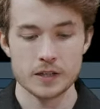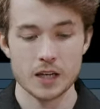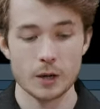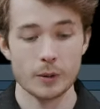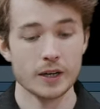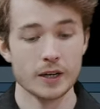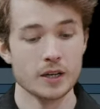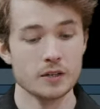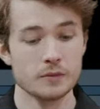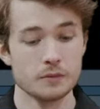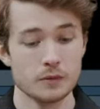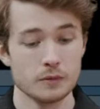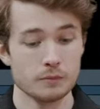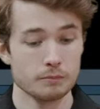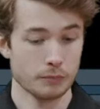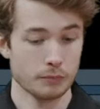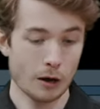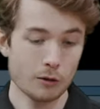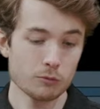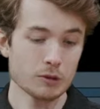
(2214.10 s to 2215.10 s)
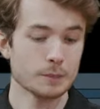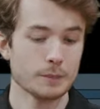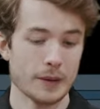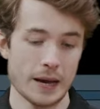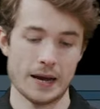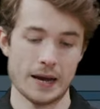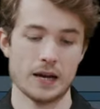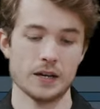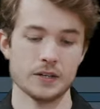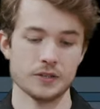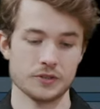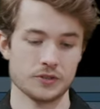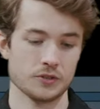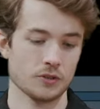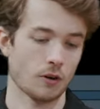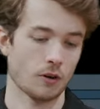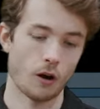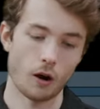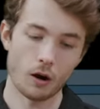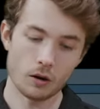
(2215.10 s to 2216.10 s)
Now I can probably
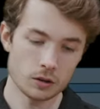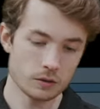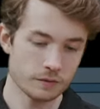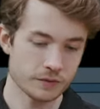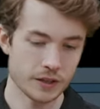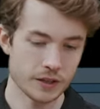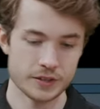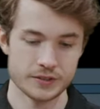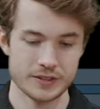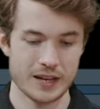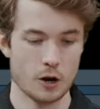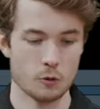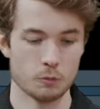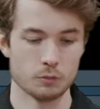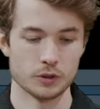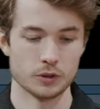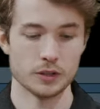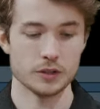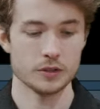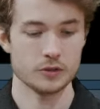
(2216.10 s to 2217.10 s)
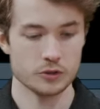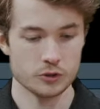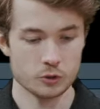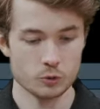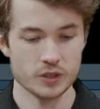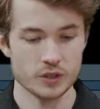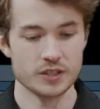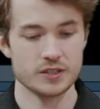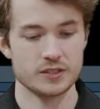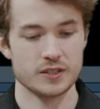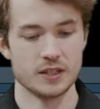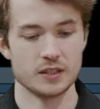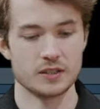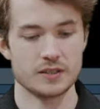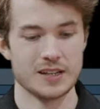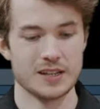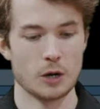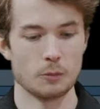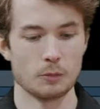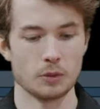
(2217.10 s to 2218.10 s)
pass all of this output to
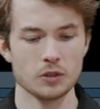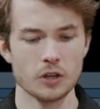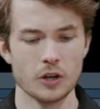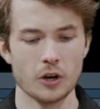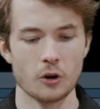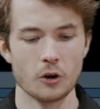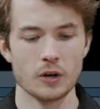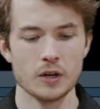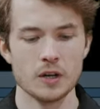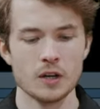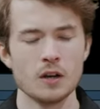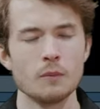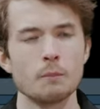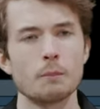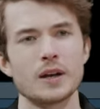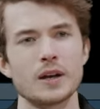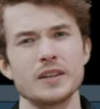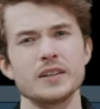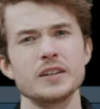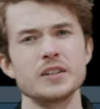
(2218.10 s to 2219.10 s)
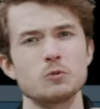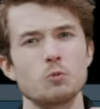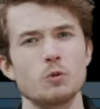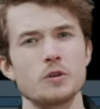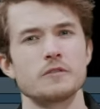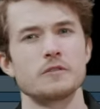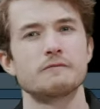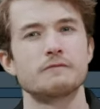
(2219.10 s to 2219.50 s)
distinct down below, but I think it's worth